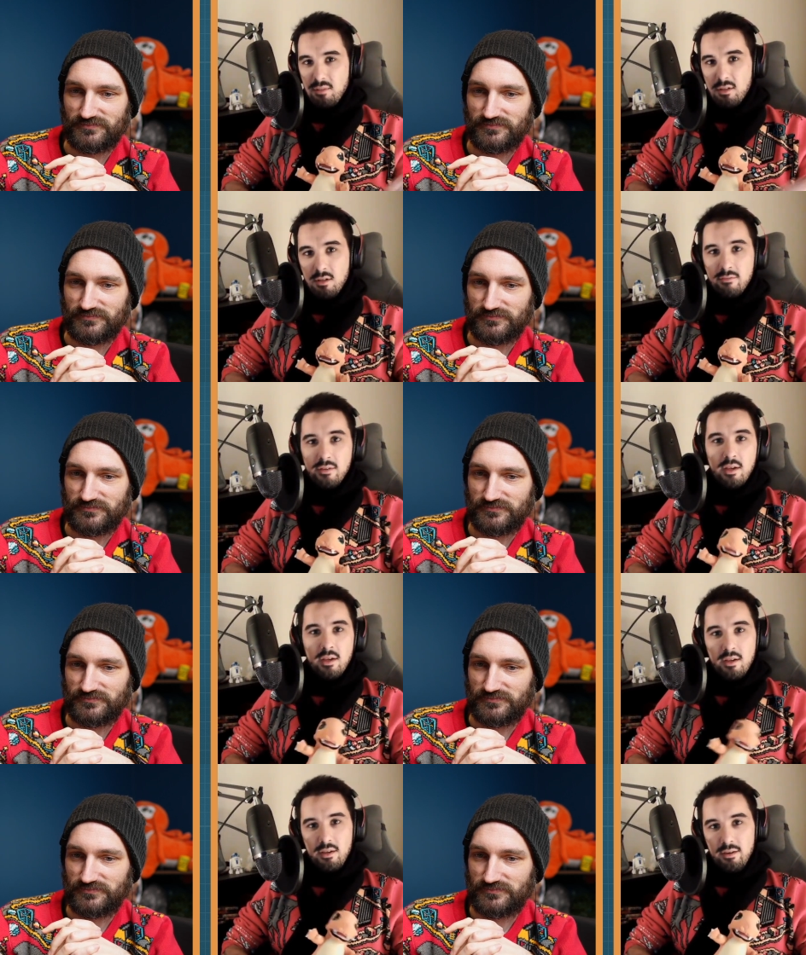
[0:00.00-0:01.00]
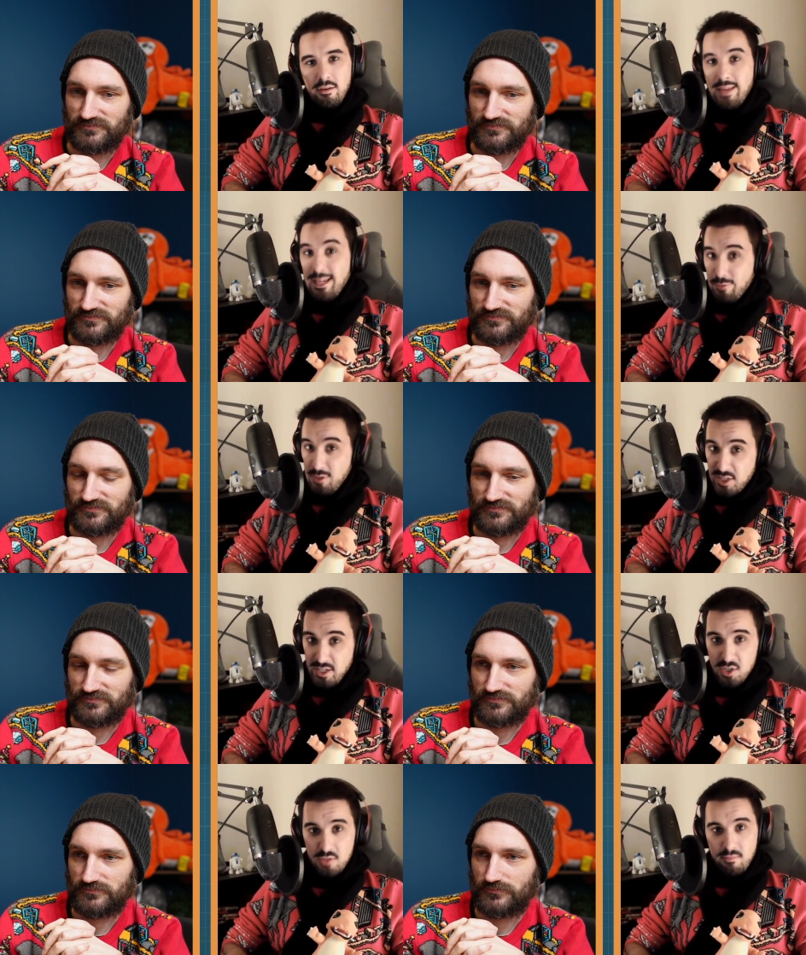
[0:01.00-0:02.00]
Speaker 1: is a bit off, uh, that will
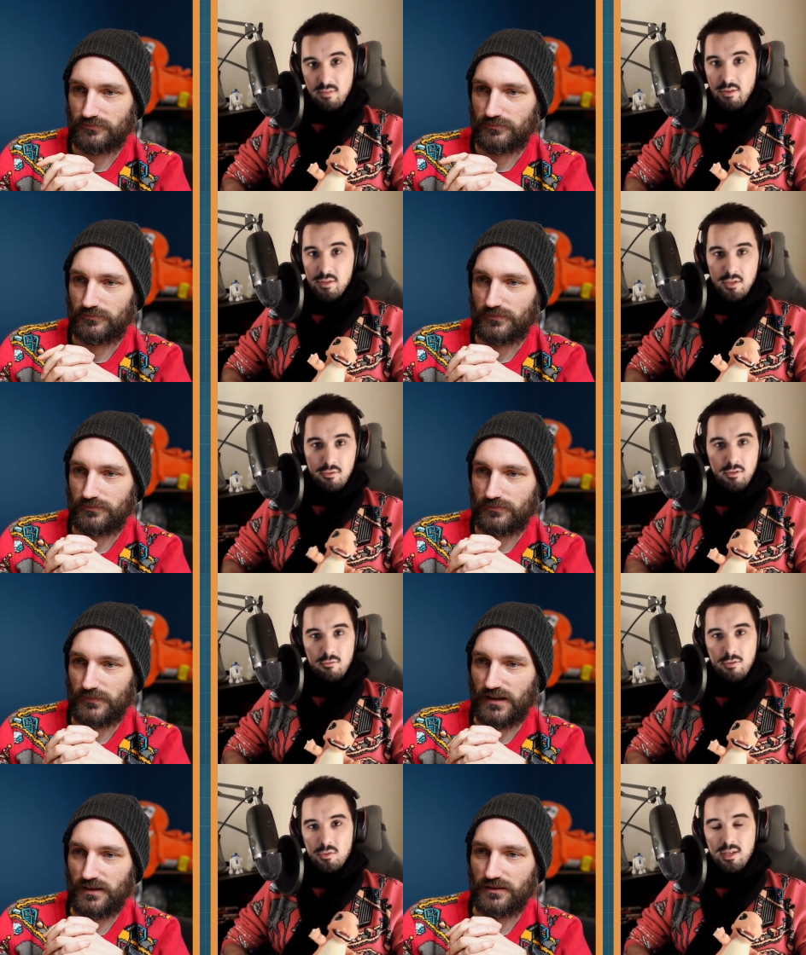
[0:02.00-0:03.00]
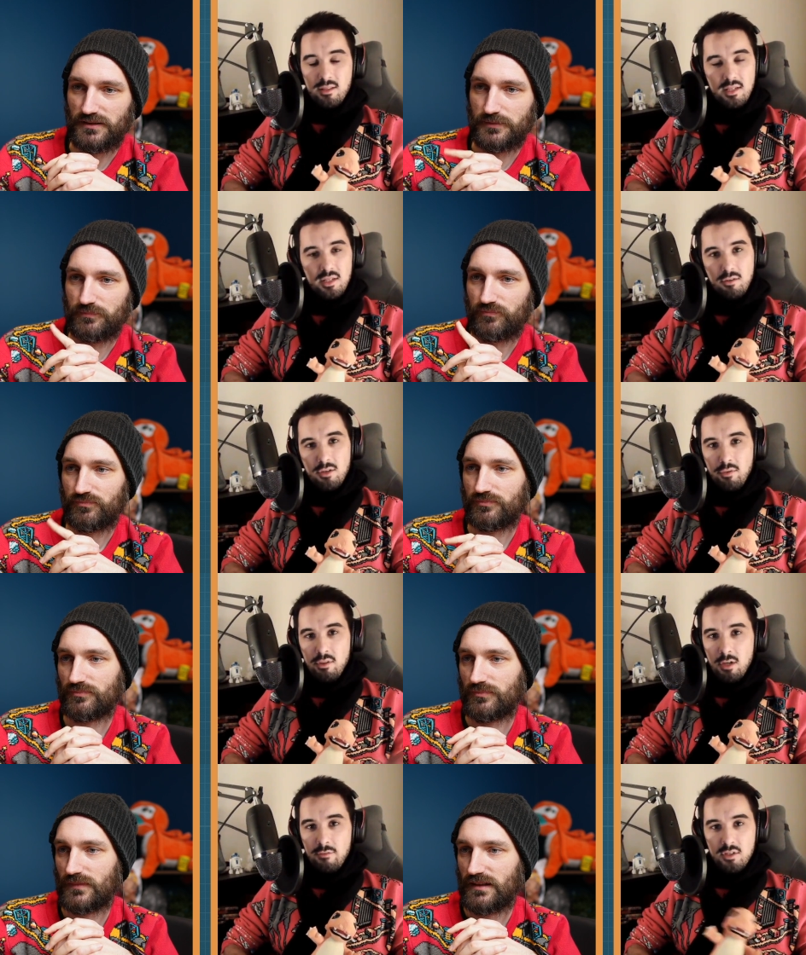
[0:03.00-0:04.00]
change very soon yes. once we get the studio
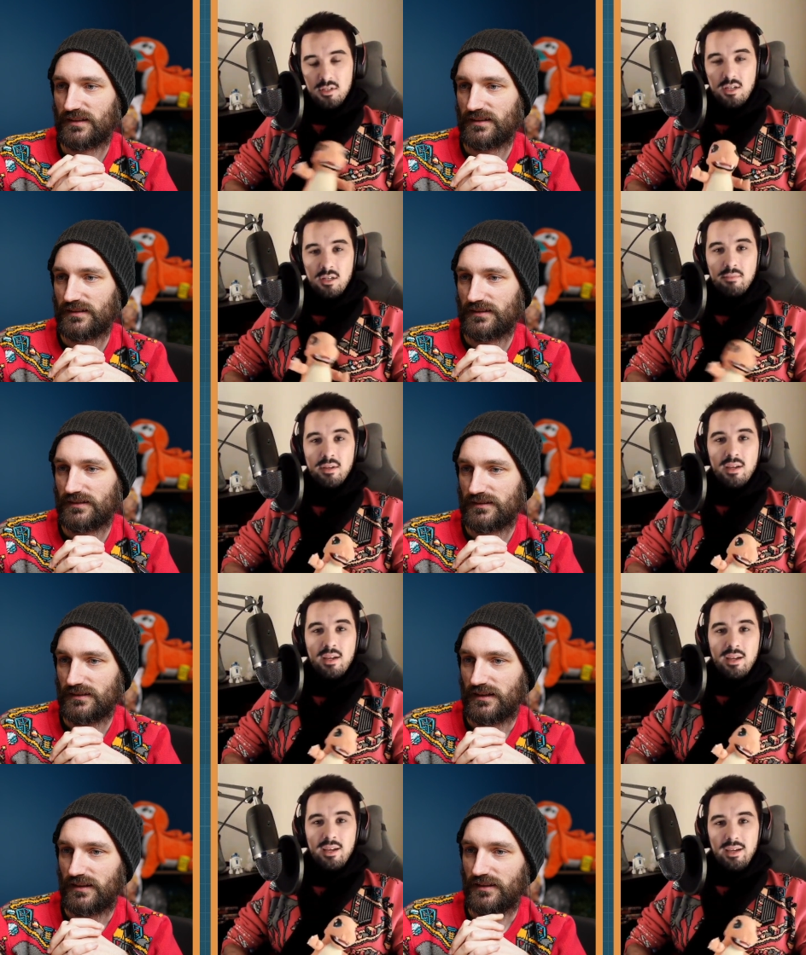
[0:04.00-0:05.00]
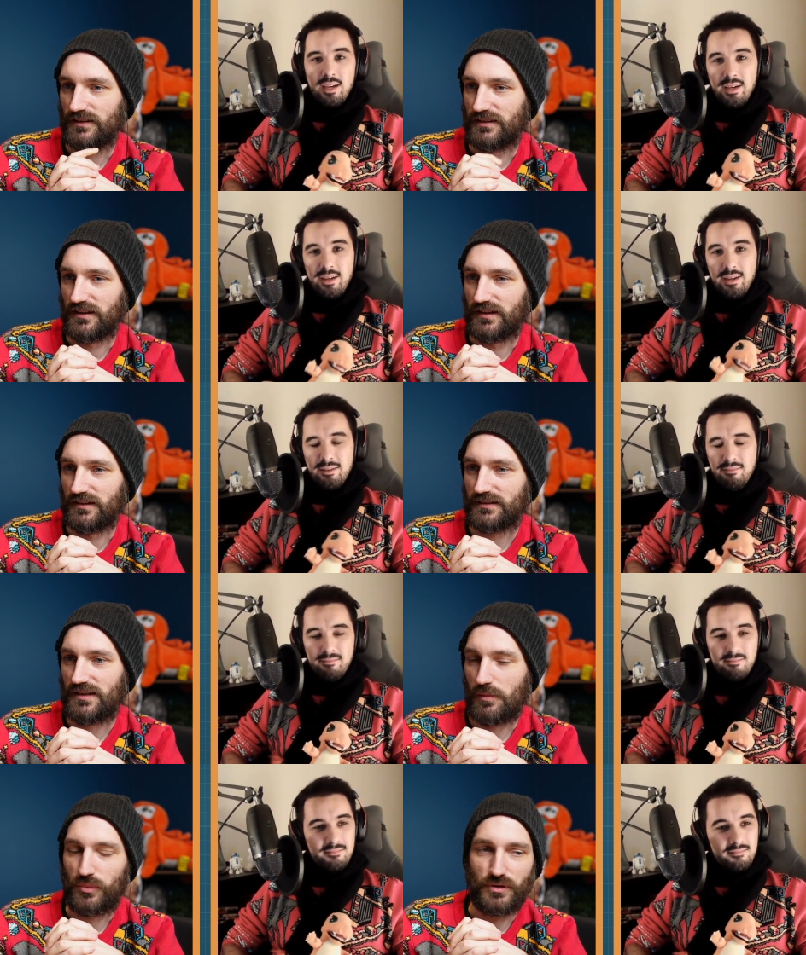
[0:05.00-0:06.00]
in the office set up. Yeah, this is um, a
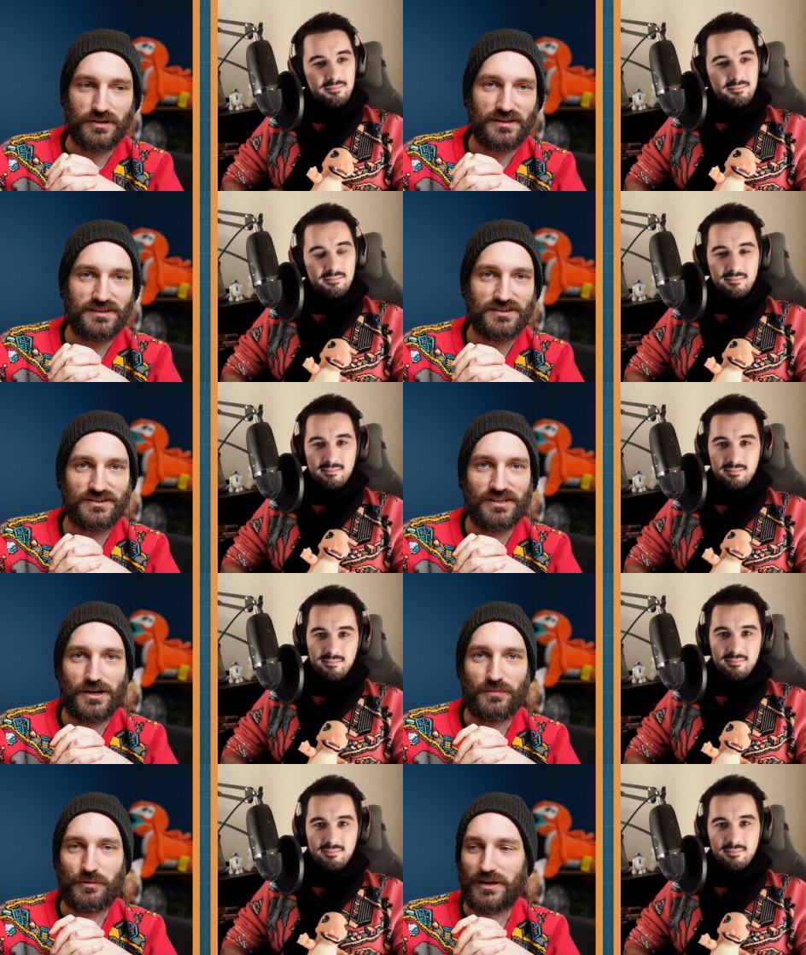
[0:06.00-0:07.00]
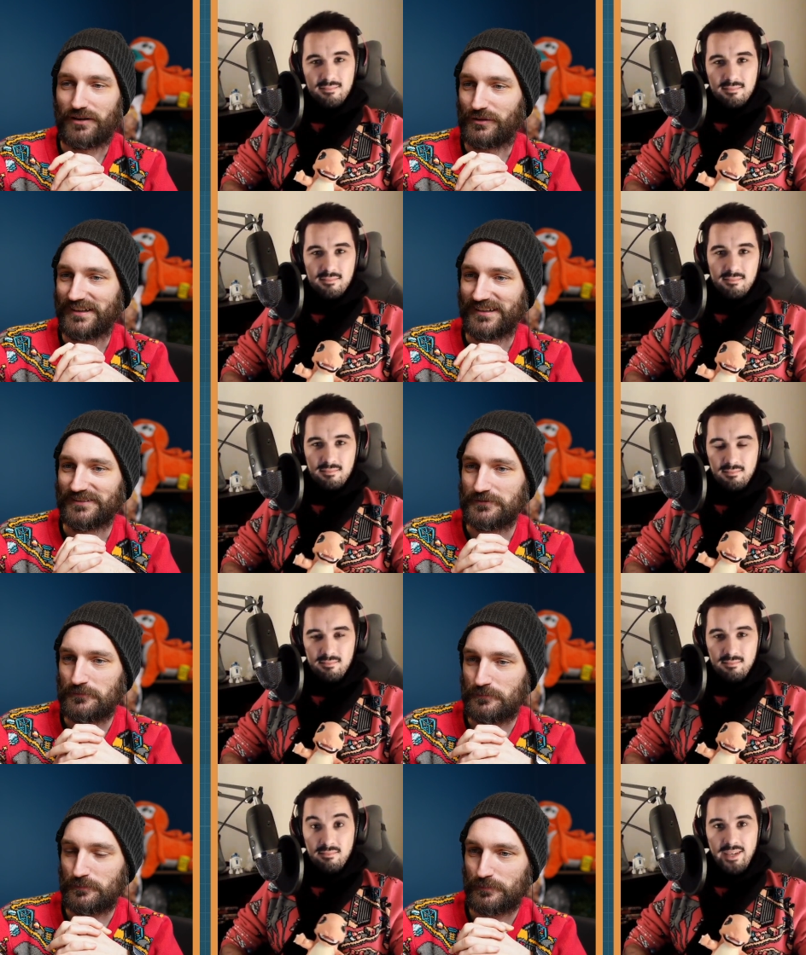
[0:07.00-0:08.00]
Speaker 2: temporary setup that we have right
Speaker 1: now.
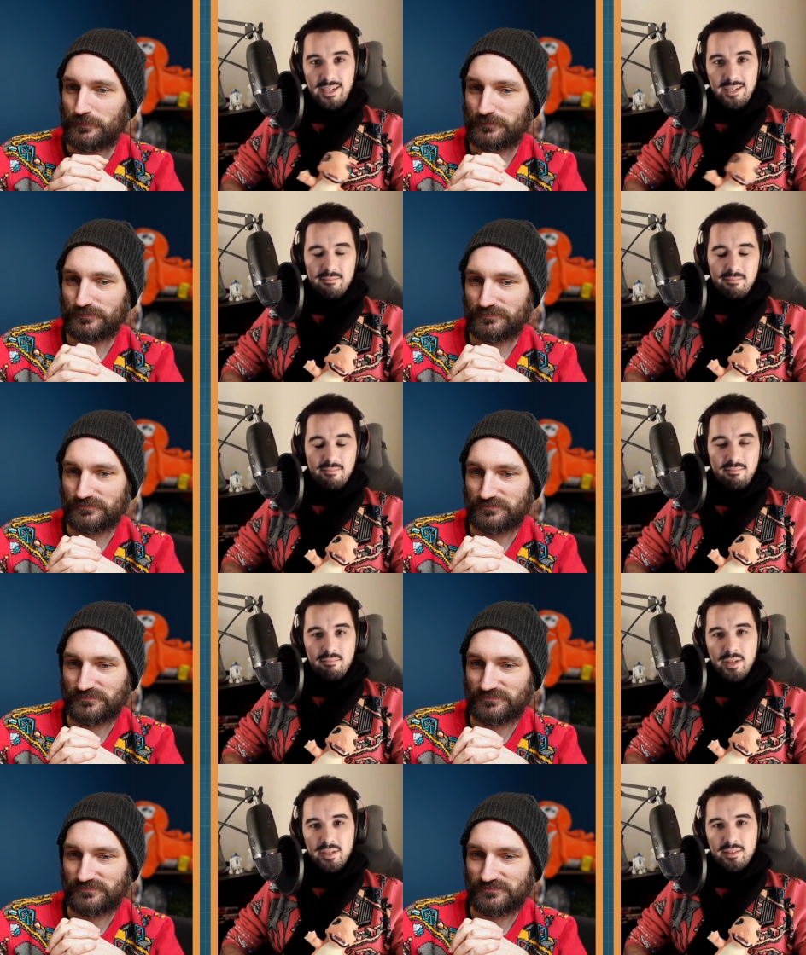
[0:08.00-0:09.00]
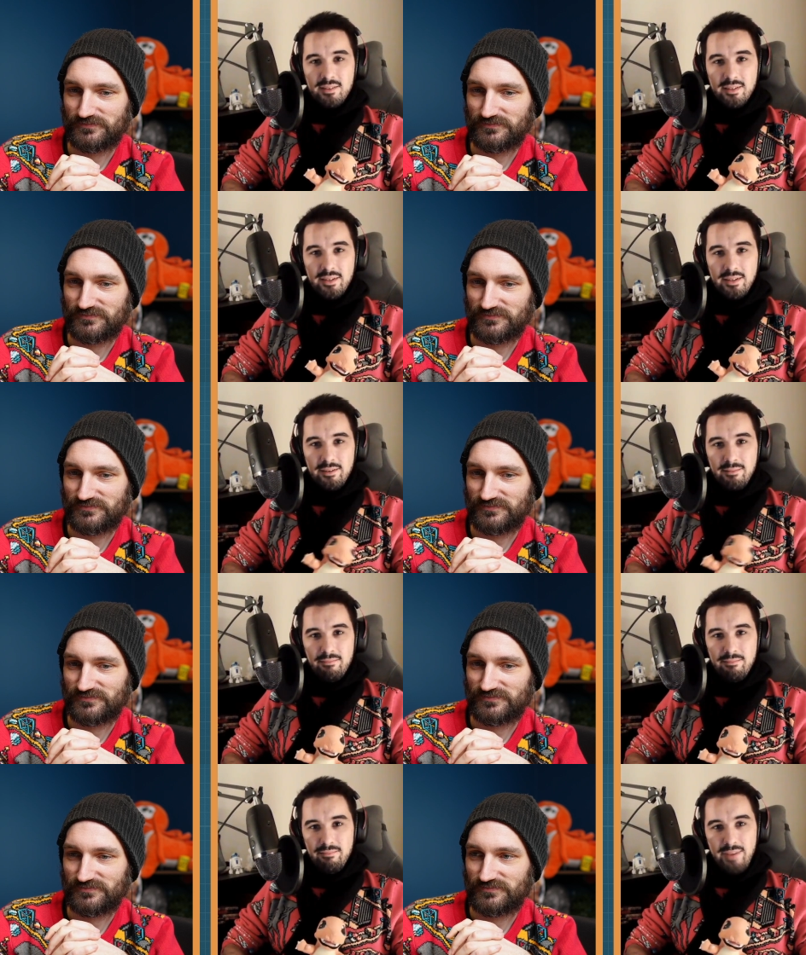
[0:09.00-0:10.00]
Yeah, but uh,
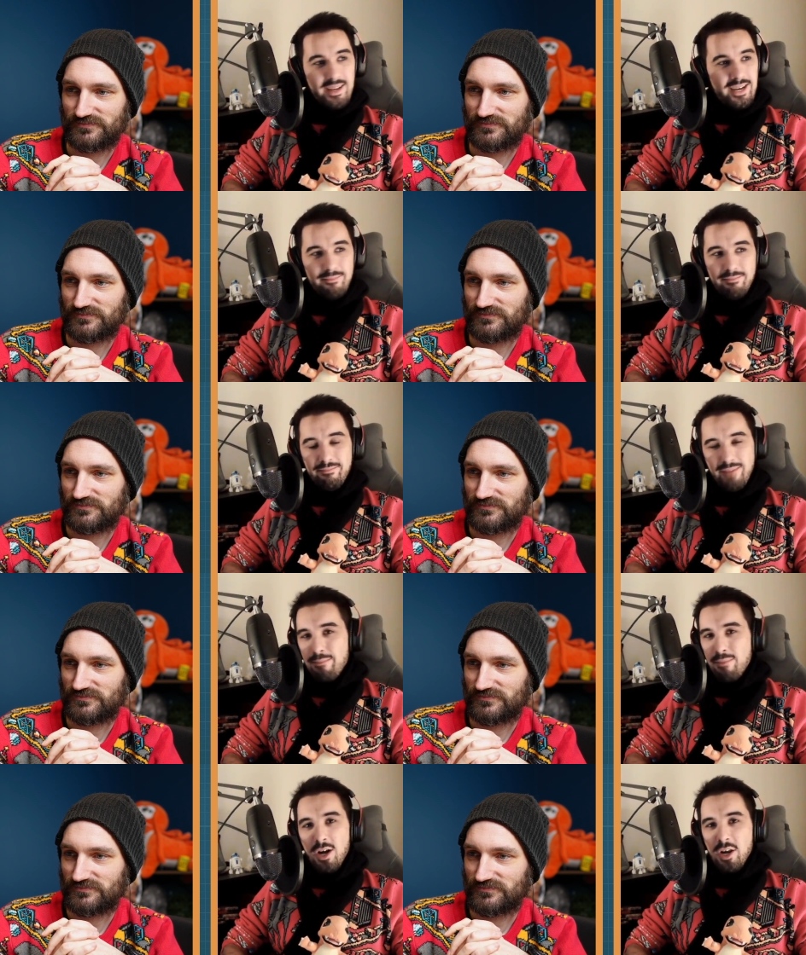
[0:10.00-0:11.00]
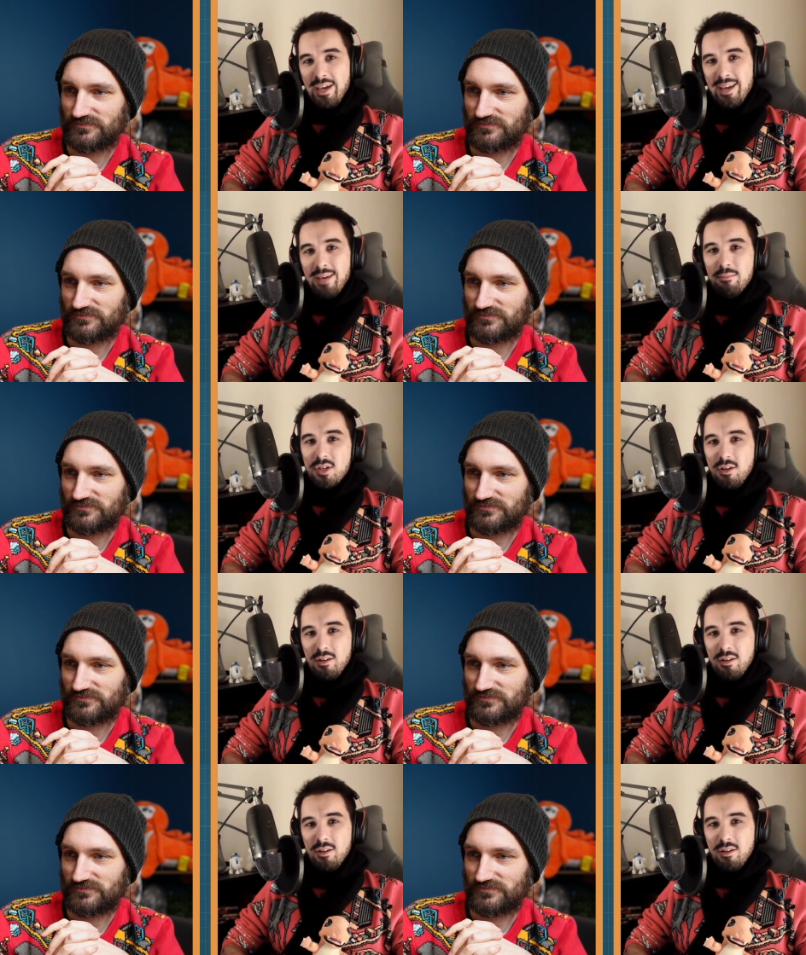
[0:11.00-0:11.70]
man. I'm I'm holly and I'm